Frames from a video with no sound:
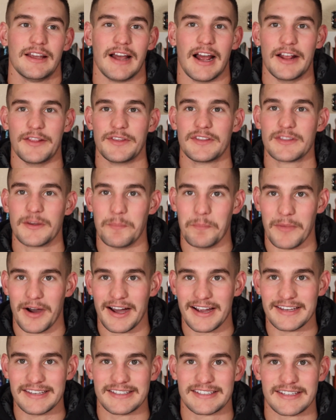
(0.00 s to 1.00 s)
I think the
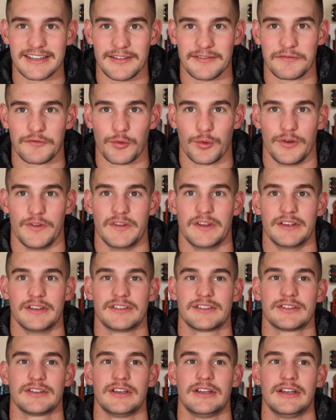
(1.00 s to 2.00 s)
mindset for
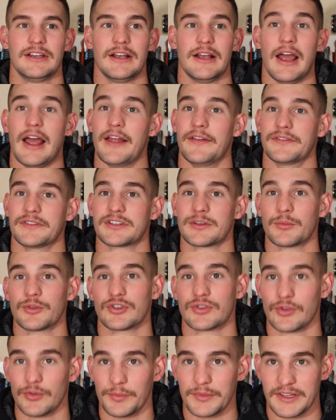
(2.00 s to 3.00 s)
this, and someone
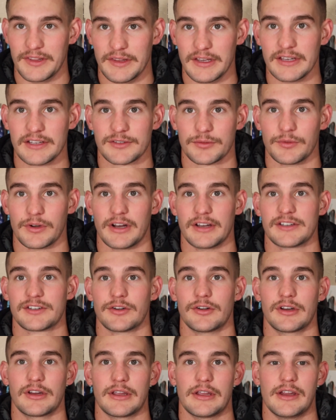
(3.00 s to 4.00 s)
told me this when I
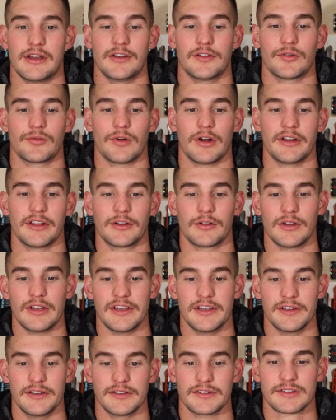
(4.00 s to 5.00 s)
started getting into running,
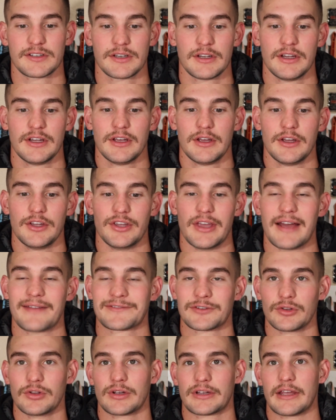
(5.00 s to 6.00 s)
is you
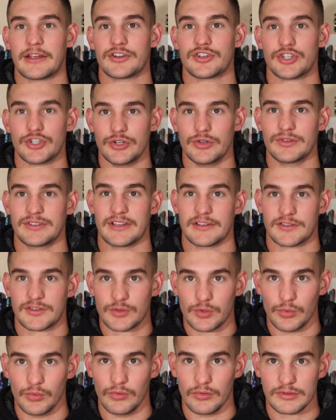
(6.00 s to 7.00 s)
have to look at shoes as
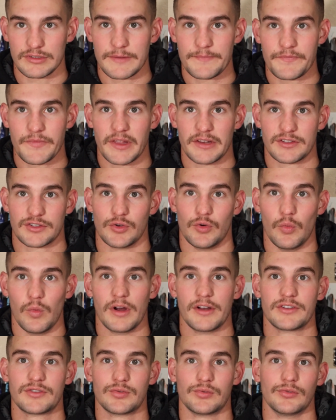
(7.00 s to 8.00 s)
tools. And so
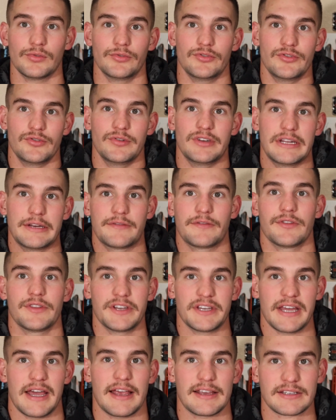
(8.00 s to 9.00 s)
what tool do you need for the
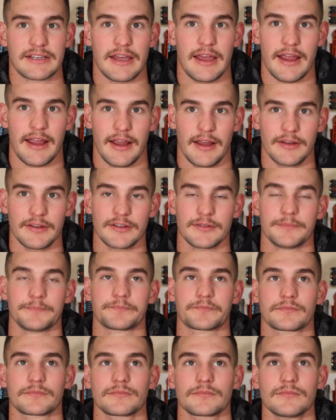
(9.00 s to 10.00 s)
task at hand?
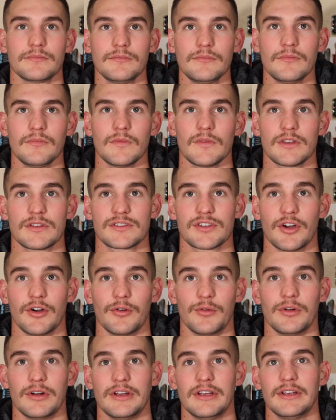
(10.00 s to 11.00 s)

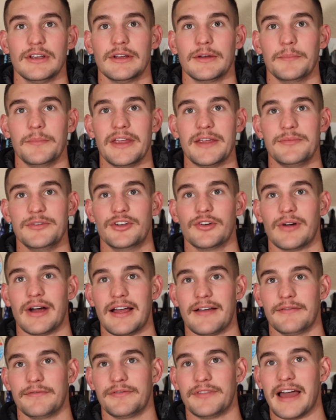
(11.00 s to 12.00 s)
So maybe you don't
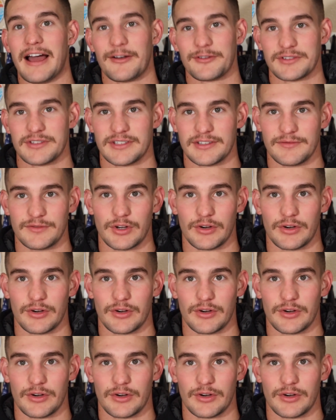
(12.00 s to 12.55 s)
have thousands of